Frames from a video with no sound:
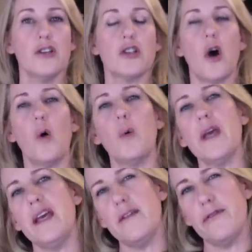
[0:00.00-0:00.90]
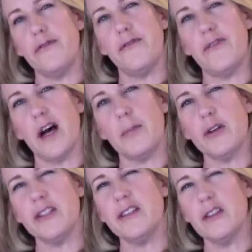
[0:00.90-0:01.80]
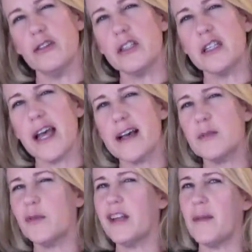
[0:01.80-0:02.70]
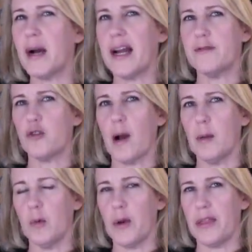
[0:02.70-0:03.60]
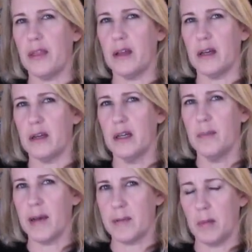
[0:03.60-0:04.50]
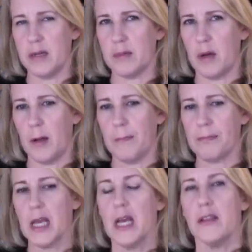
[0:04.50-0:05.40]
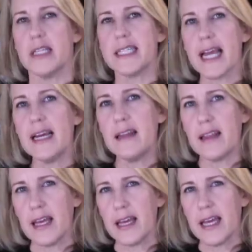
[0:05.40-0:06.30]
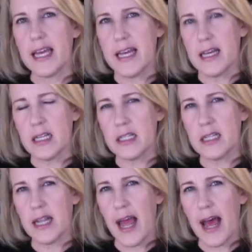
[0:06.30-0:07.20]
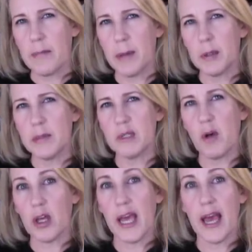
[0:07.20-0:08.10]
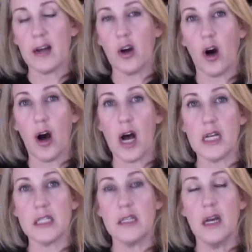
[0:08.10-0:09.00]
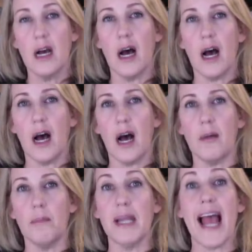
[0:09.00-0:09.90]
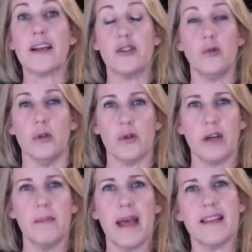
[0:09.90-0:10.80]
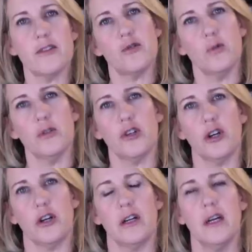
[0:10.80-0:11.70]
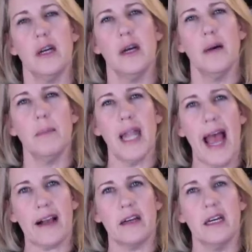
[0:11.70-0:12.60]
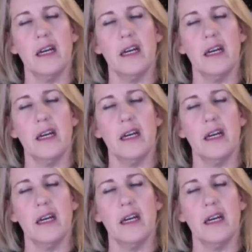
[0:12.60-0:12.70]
So if a person's allergic to aspirin, they might have trouble with the Pepto-Bismol. The second thing is that Pepto-Bismol can cause black stool, so it can make the stool turn black.